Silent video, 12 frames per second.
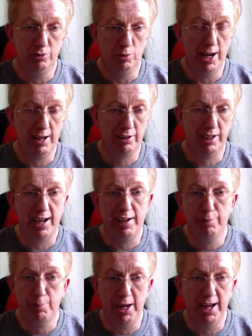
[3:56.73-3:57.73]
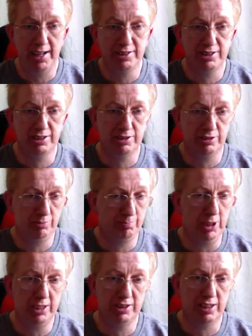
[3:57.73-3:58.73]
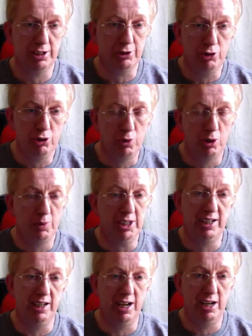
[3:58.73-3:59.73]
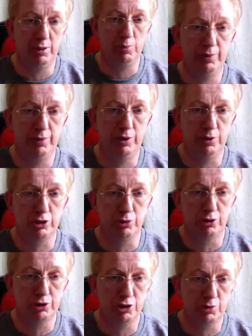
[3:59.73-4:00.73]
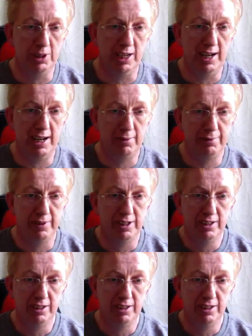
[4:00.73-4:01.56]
wildlife, pets, basically do what we can the resources we have.